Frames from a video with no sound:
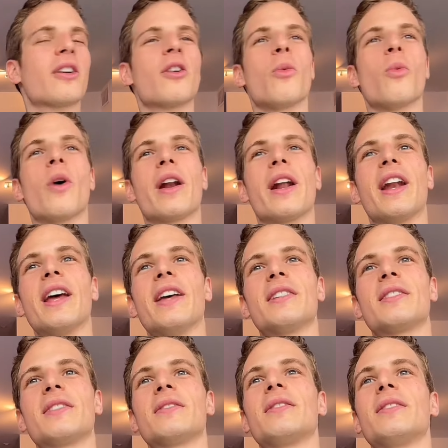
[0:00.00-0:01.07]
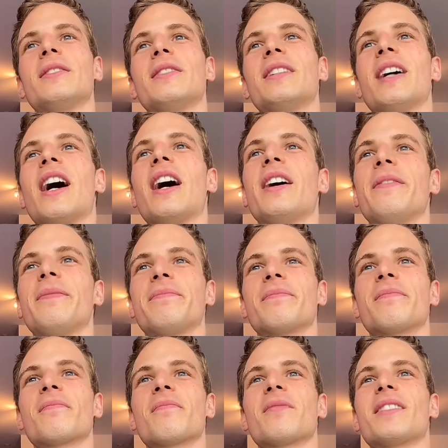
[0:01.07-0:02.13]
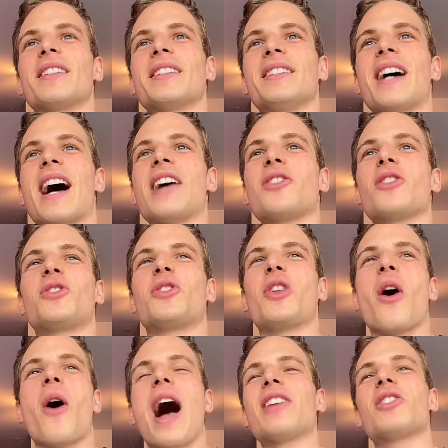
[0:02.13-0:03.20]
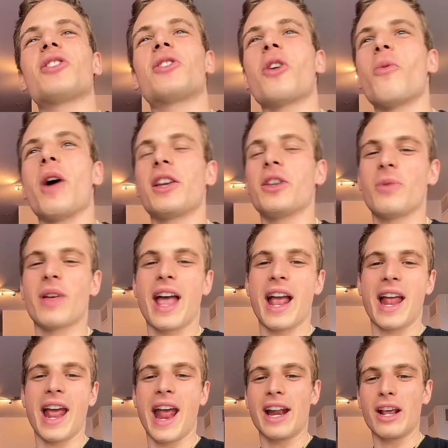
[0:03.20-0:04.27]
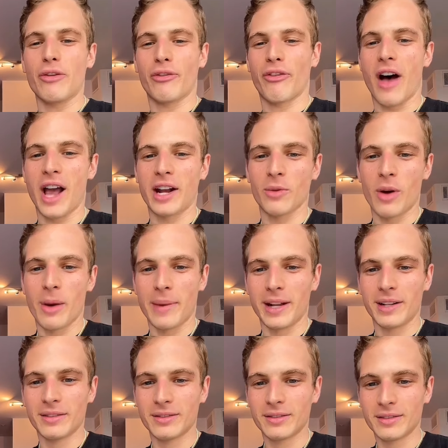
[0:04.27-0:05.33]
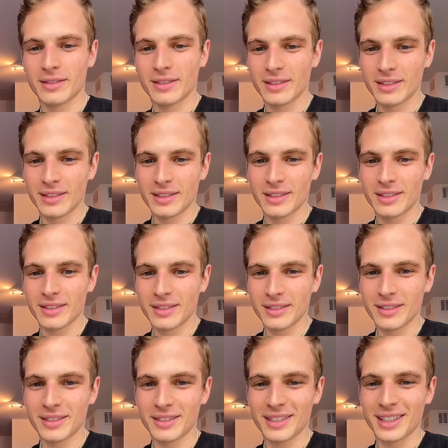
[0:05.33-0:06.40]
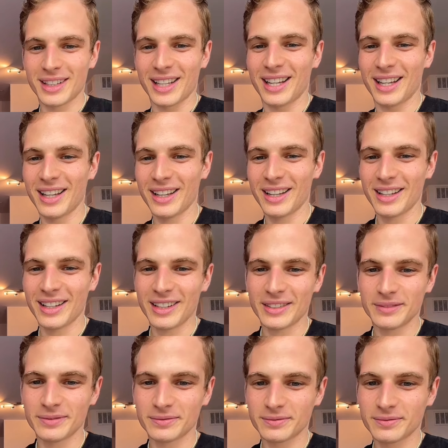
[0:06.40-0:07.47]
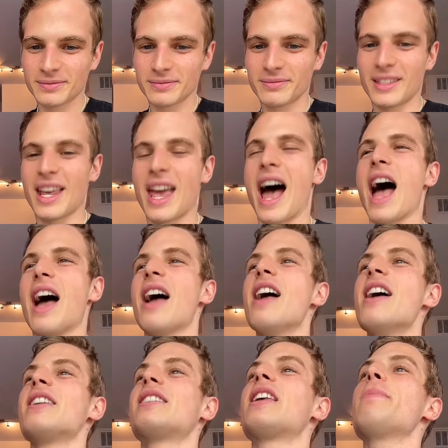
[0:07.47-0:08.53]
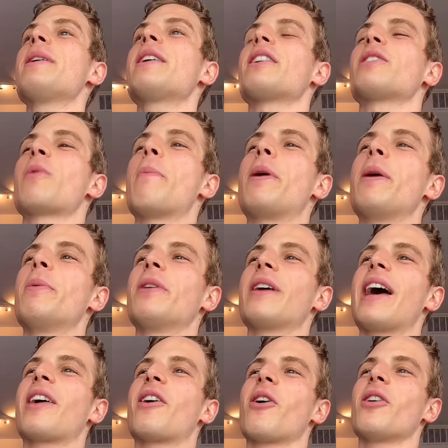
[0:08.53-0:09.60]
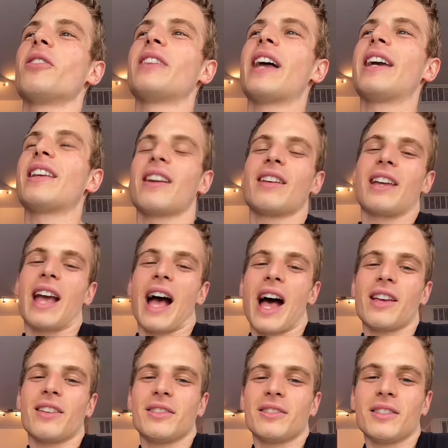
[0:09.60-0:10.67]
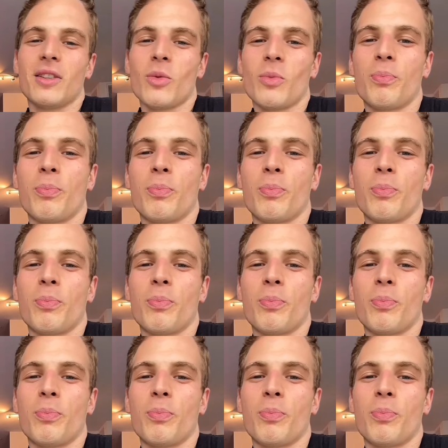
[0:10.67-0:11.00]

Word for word: I don't know what it is. Wow. I just don't. I just don't want you to any fine women. That's crazy. yeah. see, because when people get girl, like, like I,